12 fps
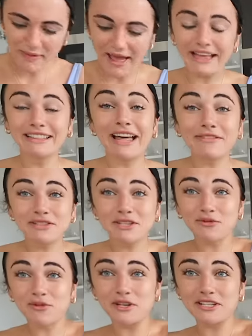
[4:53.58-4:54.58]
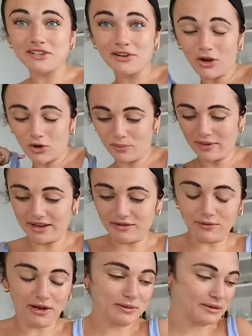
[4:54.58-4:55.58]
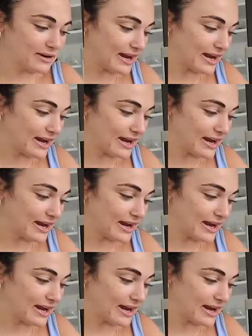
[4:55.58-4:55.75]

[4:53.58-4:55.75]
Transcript: I left the freezer open while we were